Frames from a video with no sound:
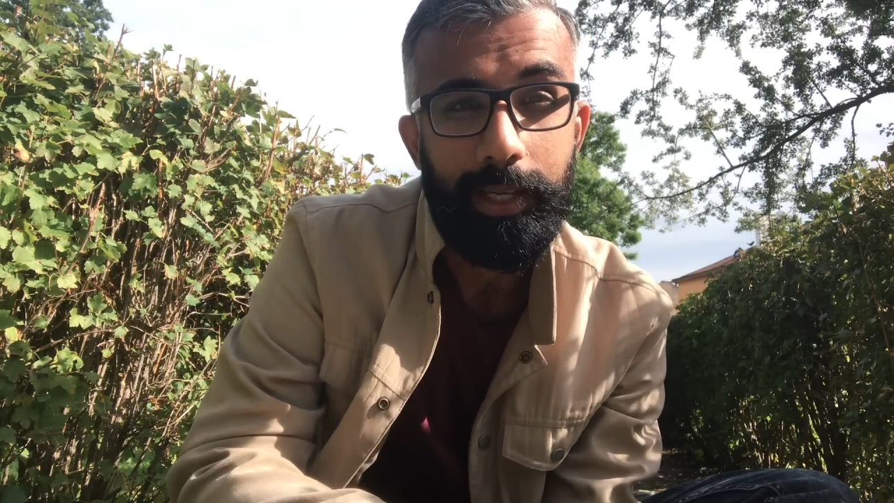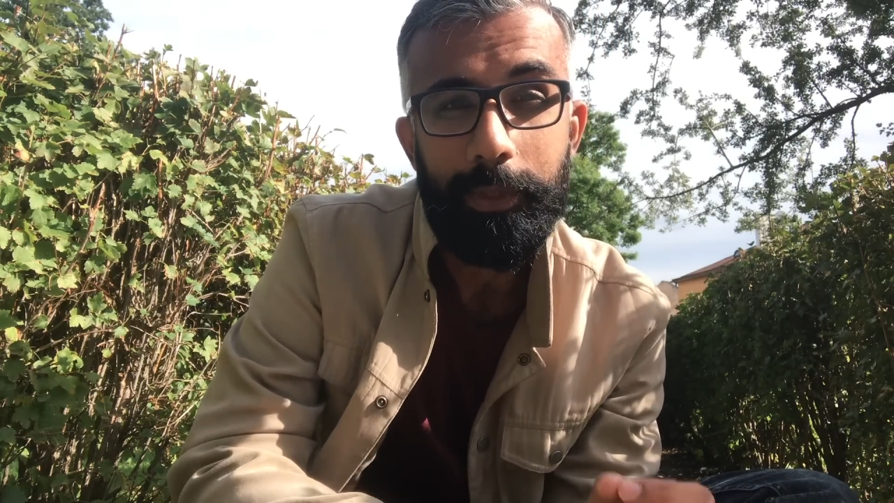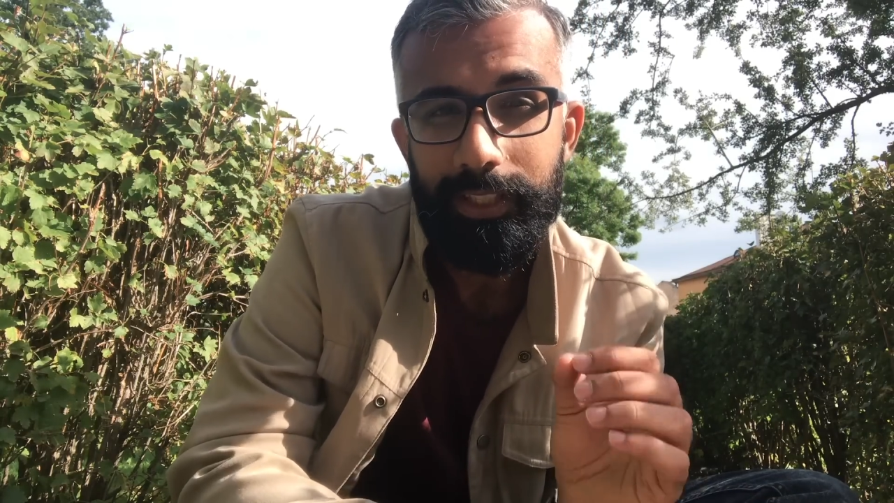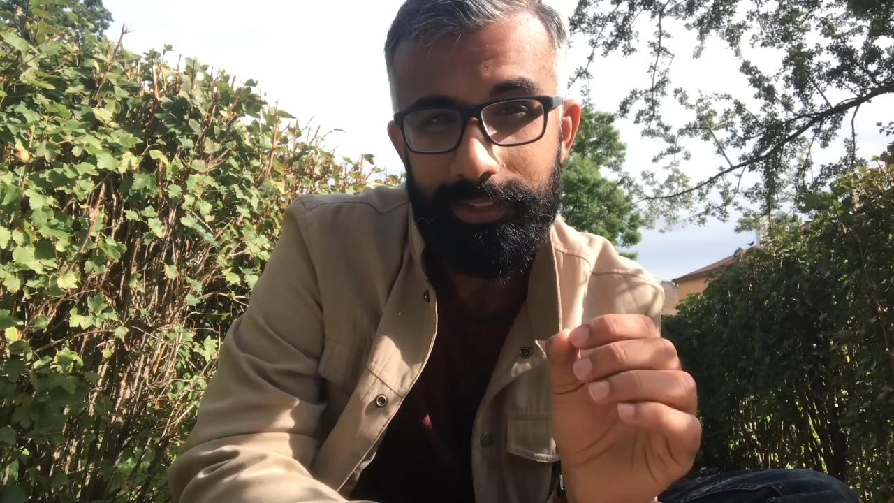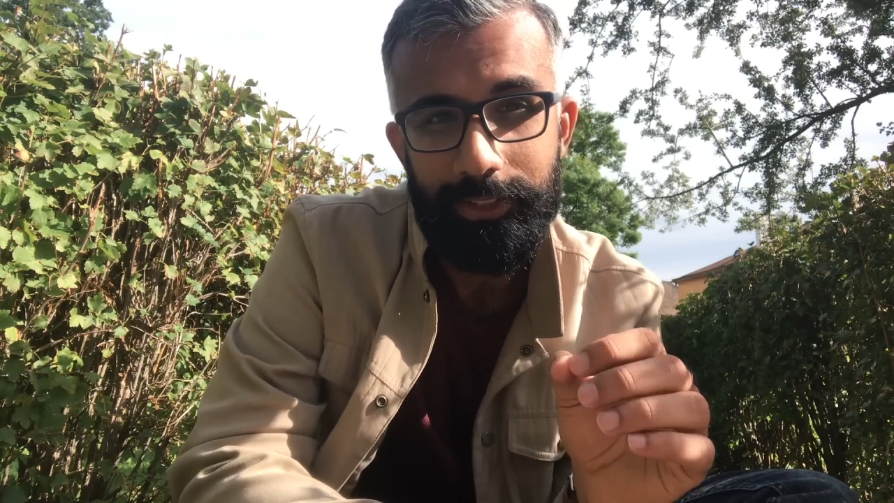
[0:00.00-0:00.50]
I
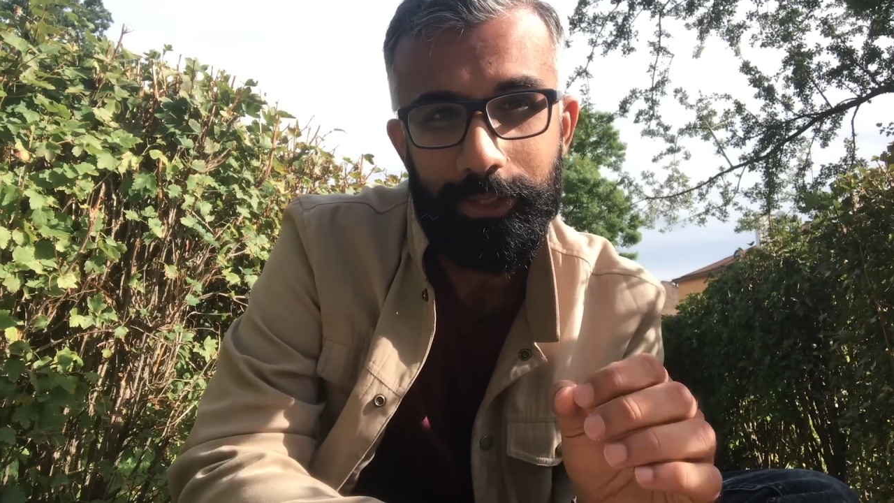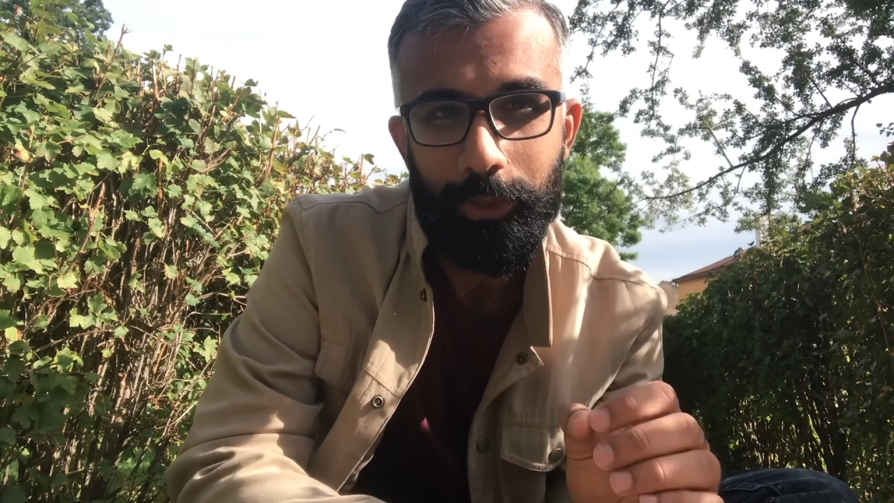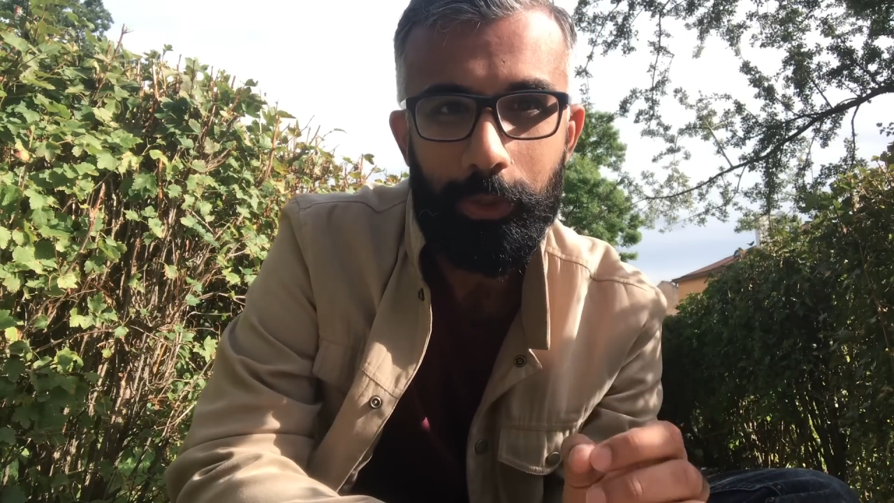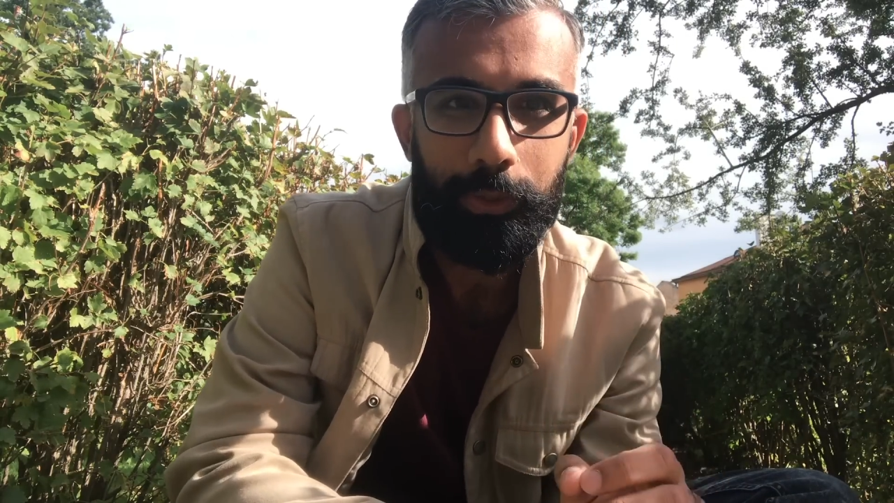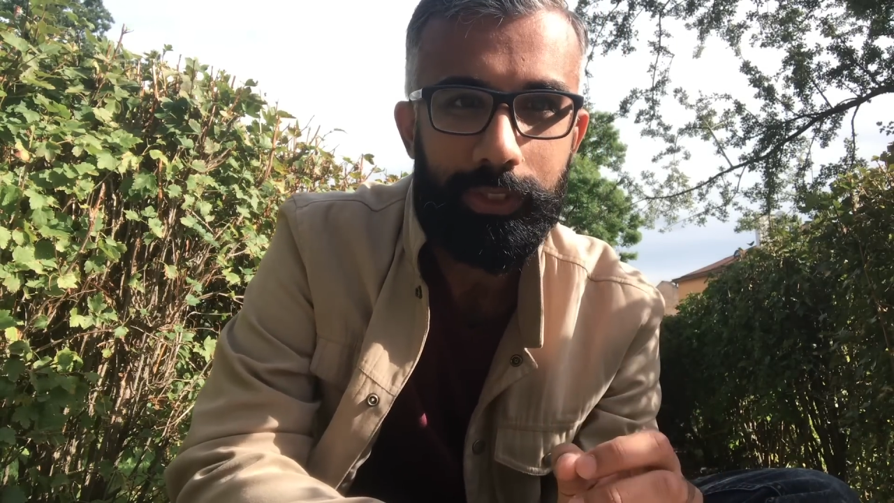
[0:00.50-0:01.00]
mean, this is the
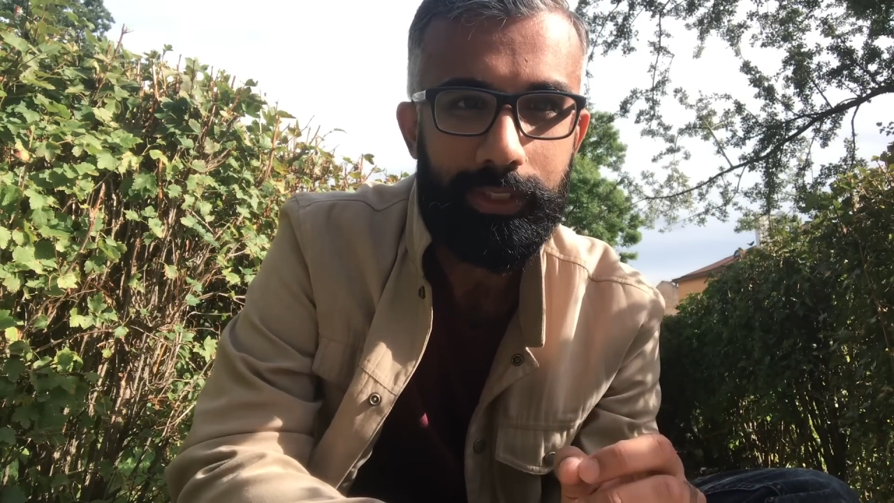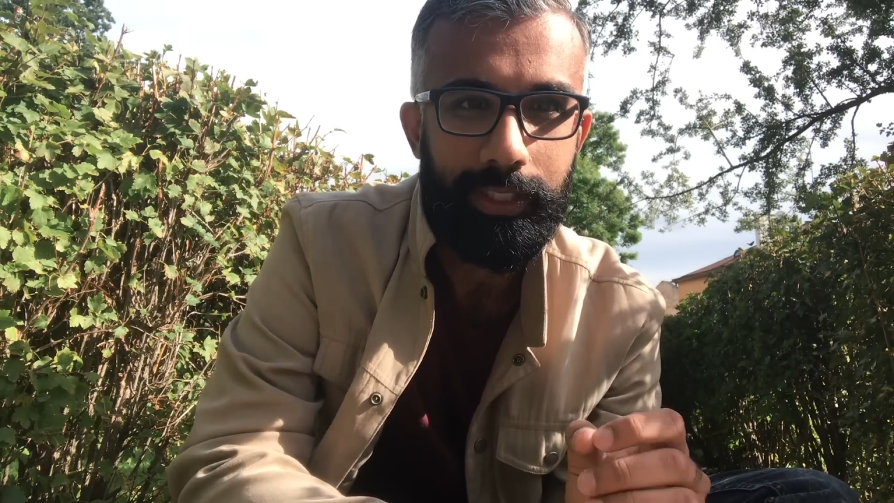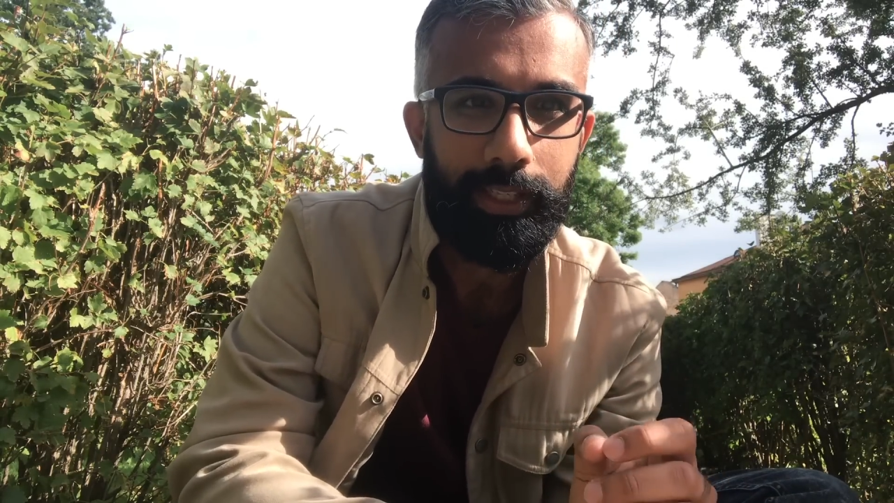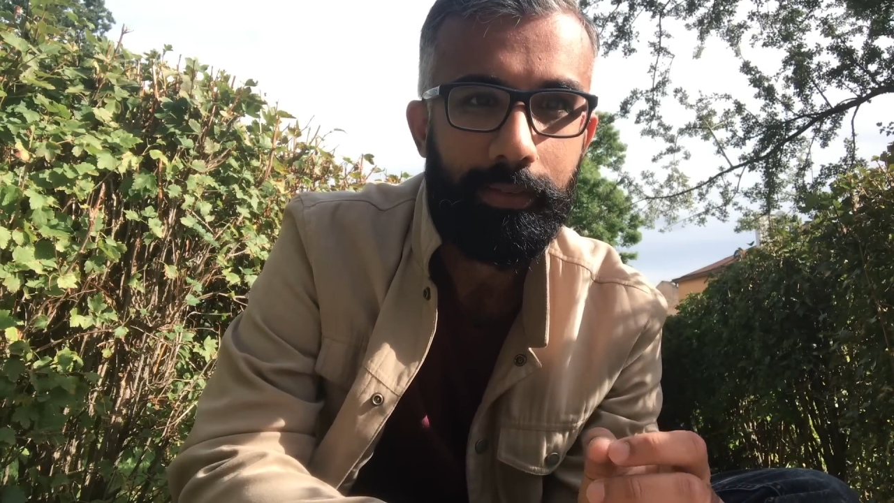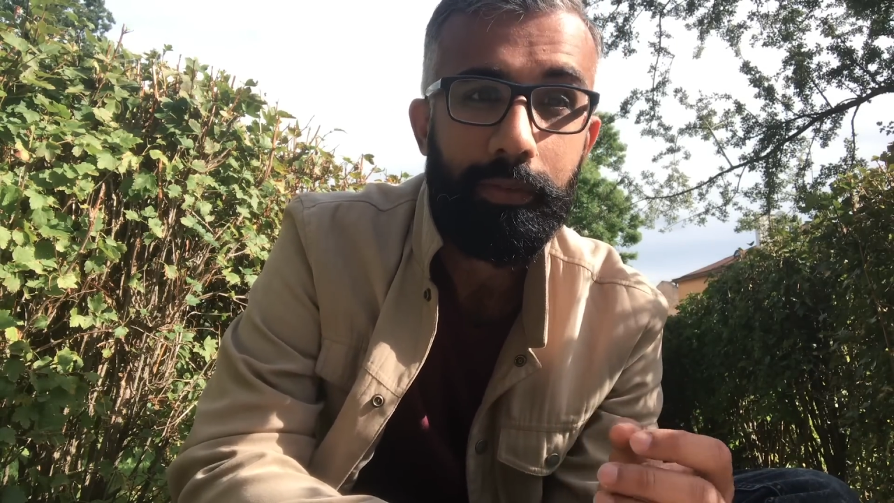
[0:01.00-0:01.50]
closest
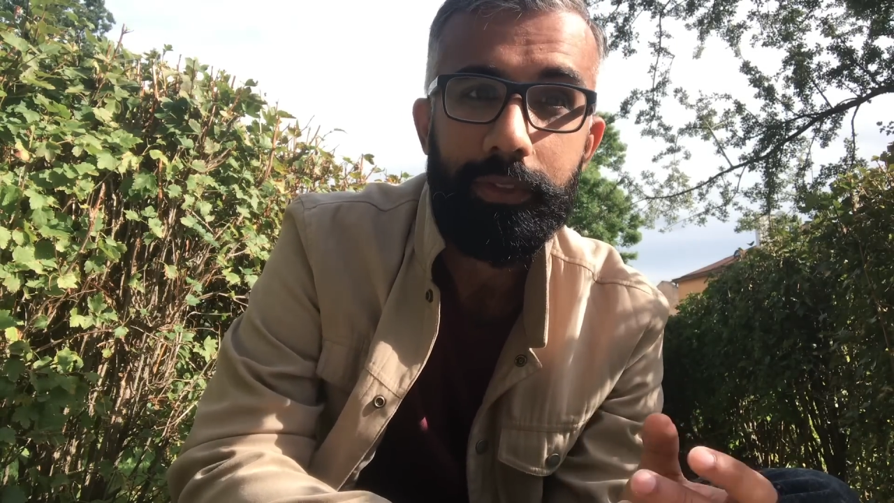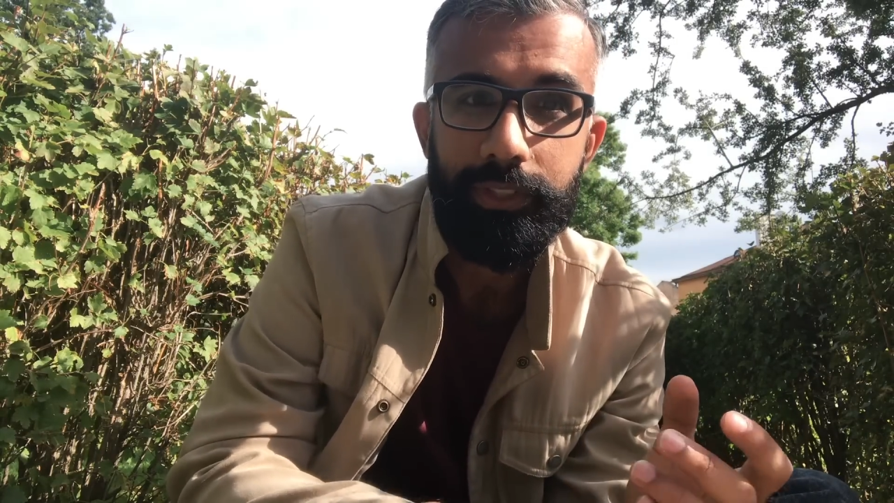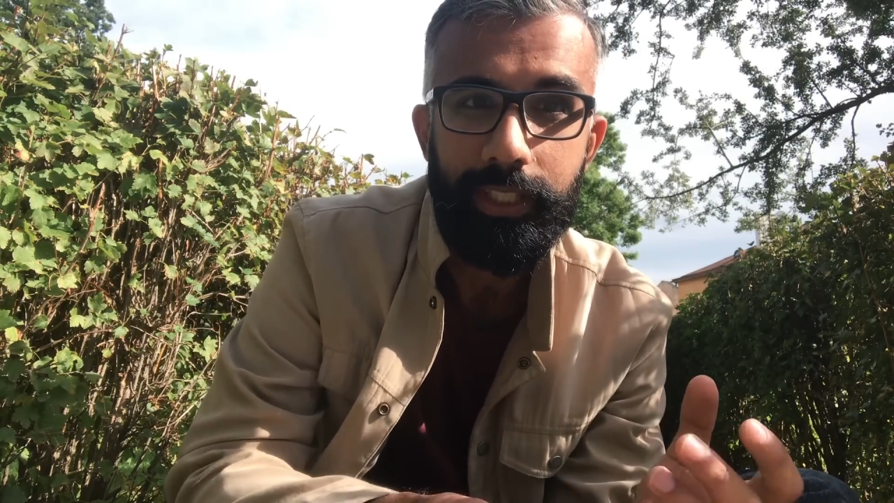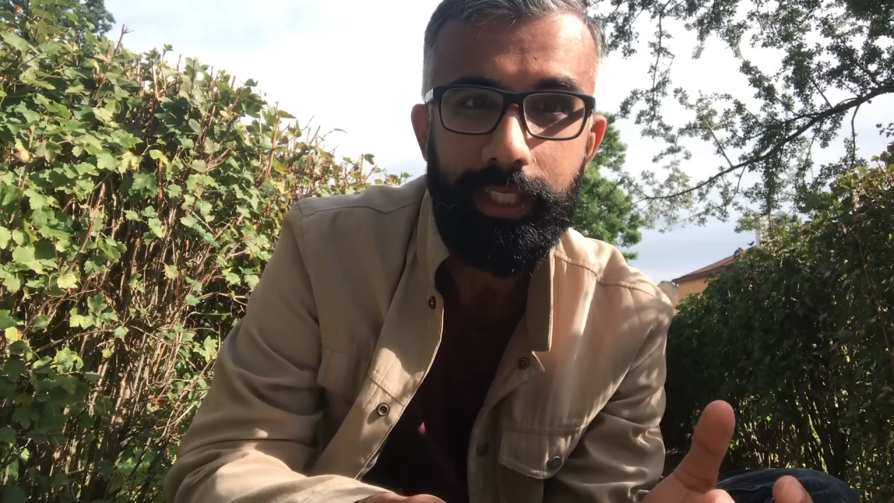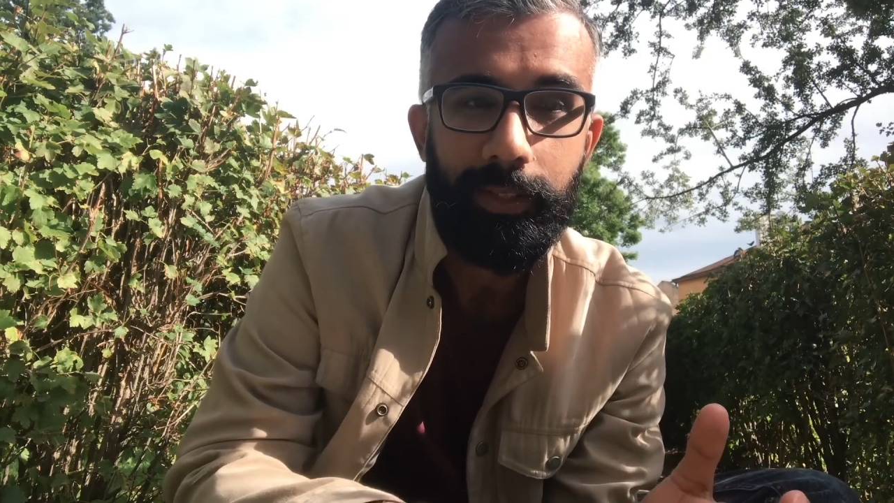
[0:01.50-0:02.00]
that I've ever
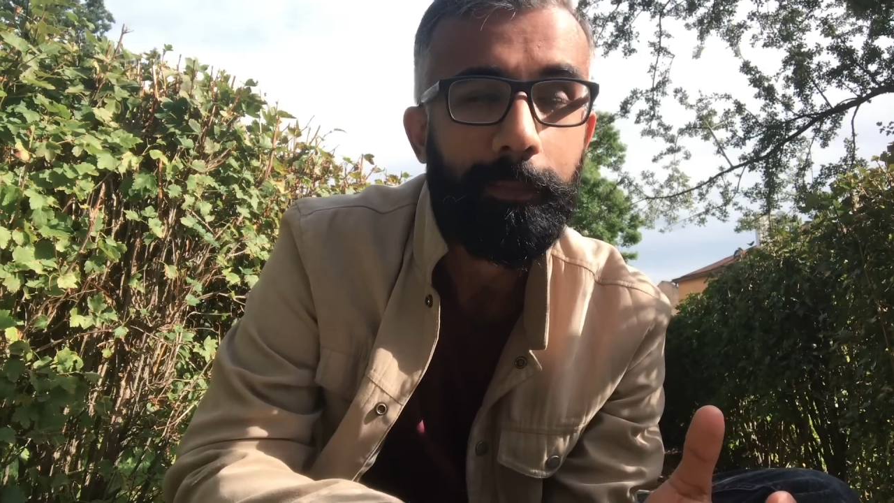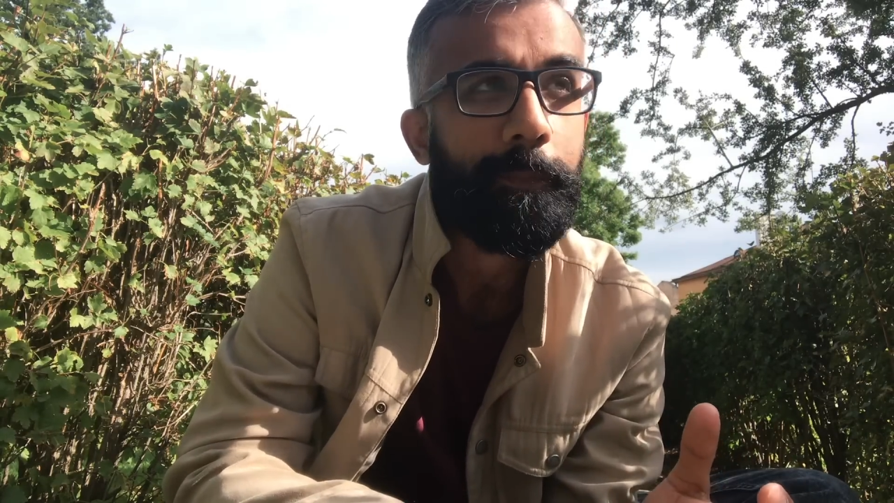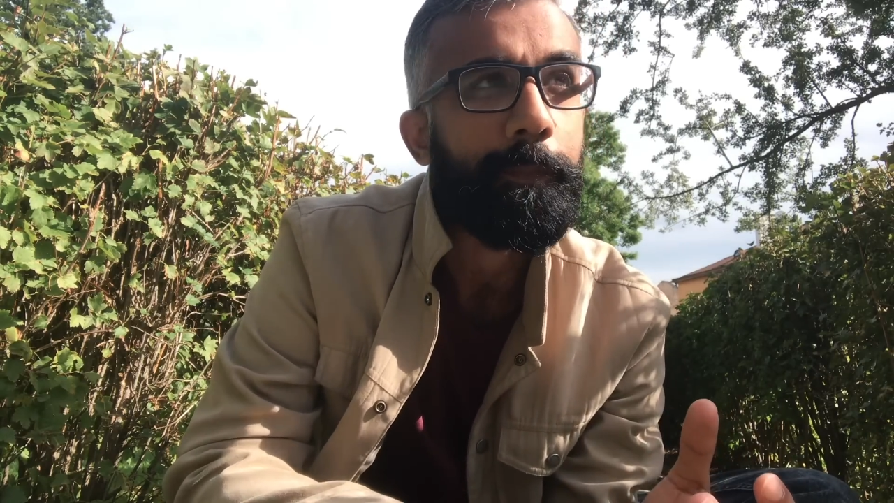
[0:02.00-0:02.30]
seen